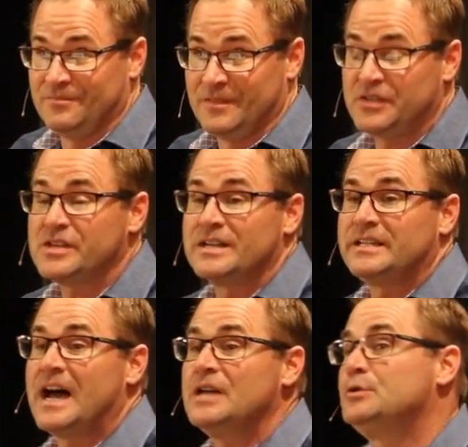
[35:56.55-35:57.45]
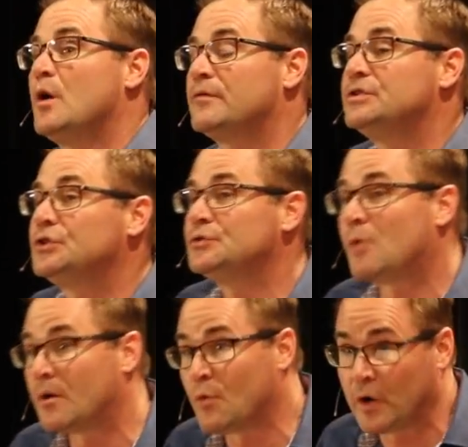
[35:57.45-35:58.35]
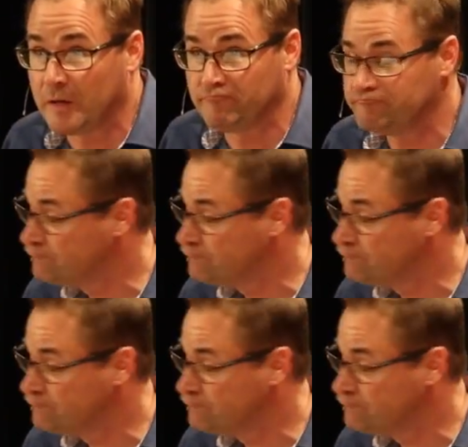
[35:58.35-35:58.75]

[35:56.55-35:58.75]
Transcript: This is going to tide you over until tomorrow morning.